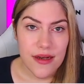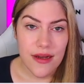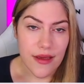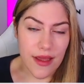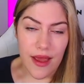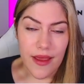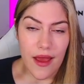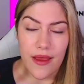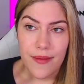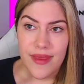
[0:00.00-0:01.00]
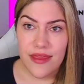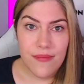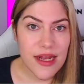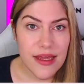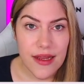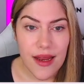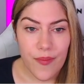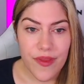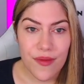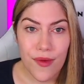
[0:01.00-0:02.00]
Look, I am in the million
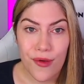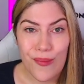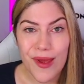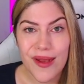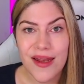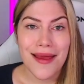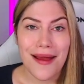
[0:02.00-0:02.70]
club at the moment.